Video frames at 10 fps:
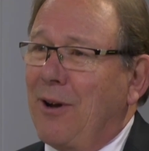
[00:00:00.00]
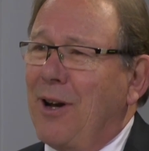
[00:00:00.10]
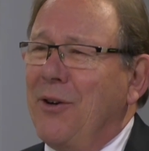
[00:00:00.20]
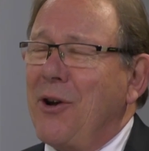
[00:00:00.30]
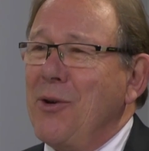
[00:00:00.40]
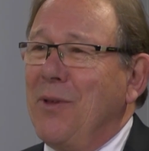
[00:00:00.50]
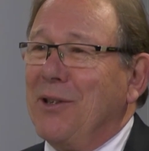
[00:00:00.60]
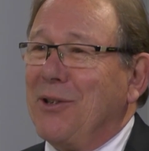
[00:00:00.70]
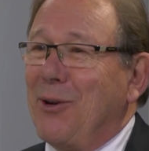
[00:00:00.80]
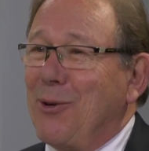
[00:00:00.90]
I know
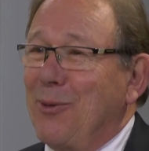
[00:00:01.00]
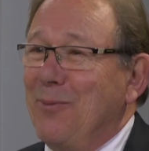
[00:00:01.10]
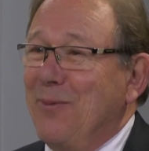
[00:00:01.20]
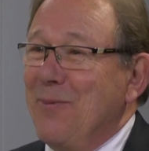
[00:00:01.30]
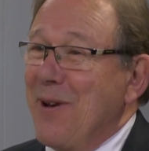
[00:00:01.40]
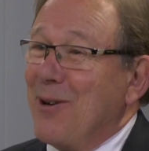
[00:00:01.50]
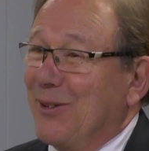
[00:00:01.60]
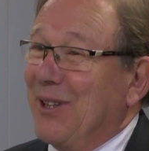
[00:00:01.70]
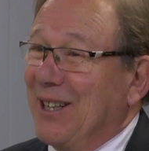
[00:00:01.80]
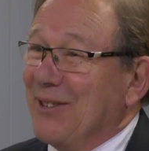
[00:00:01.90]
that's an
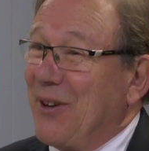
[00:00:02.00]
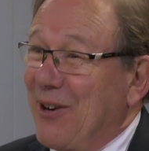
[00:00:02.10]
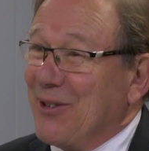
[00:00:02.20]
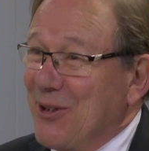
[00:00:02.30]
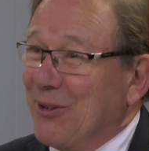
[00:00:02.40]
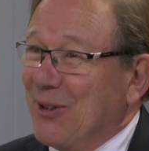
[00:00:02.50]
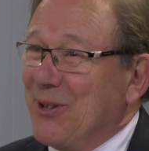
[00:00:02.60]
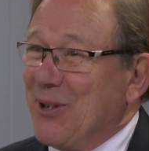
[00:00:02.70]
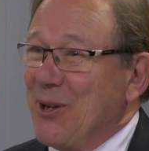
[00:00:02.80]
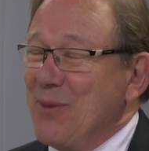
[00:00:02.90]
old thing as far as you're
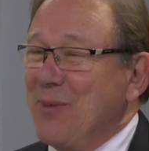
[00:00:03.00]
concerned.